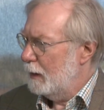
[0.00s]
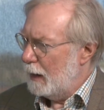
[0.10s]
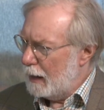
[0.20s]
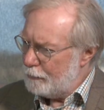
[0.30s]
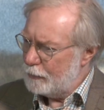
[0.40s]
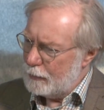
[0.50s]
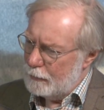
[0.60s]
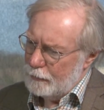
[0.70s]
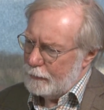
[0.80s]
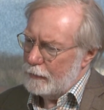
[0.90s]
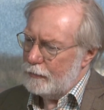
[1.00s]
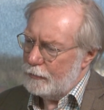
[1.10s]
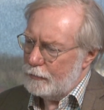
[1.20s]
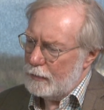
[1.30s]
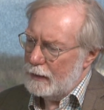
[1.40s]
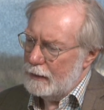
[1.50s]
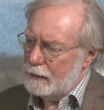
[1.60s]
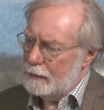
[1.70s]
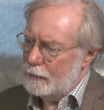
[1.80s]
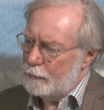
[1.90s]
Africa is very
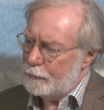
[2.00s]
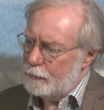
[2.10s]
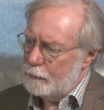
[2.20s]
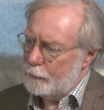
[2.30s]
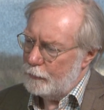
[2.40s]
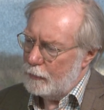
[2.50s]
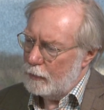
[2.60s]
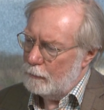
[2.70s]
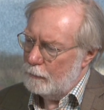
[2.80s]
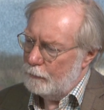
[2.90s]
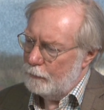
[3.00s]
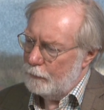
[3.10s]
strikingly different from